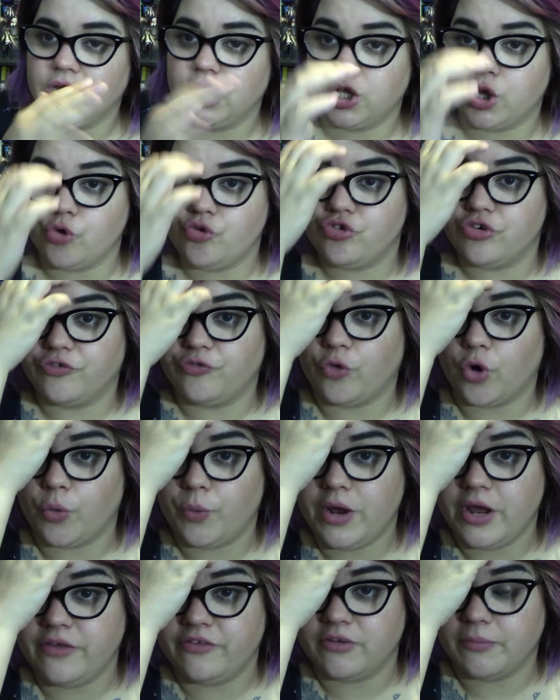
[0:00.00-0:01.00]
close to 4
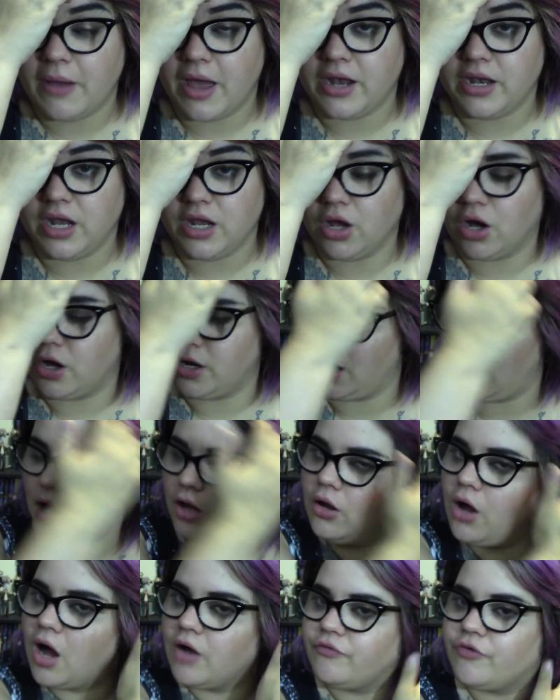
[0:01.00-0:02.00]
weeks, depending on how
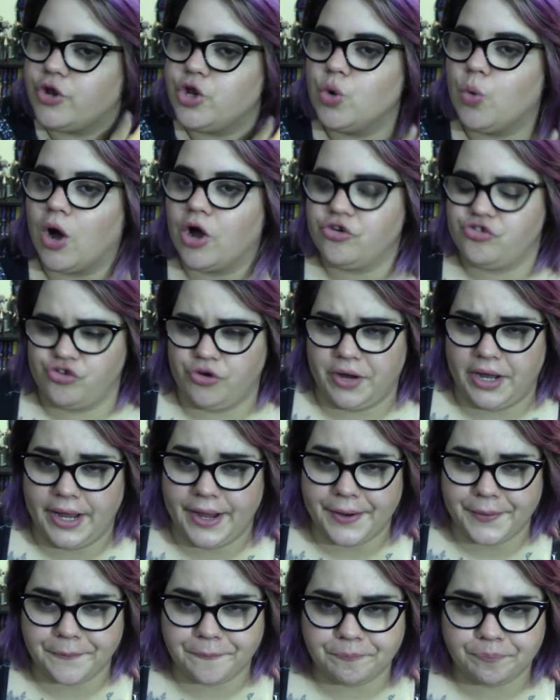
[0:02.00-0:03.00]
often you wash your
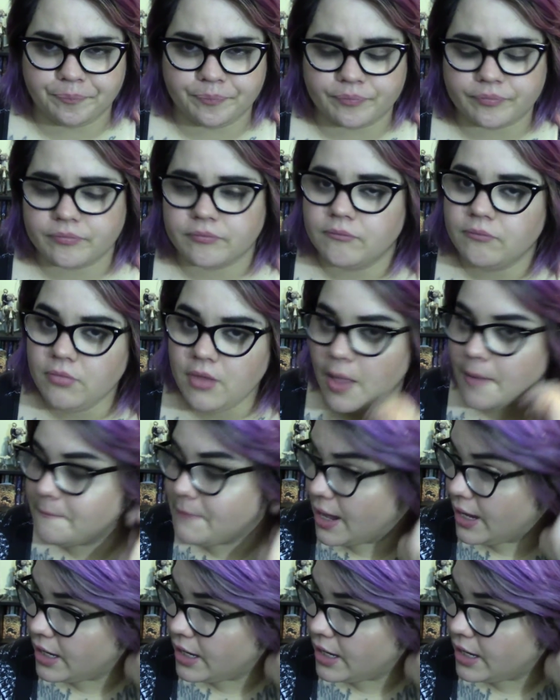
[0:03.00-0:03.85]
hair. My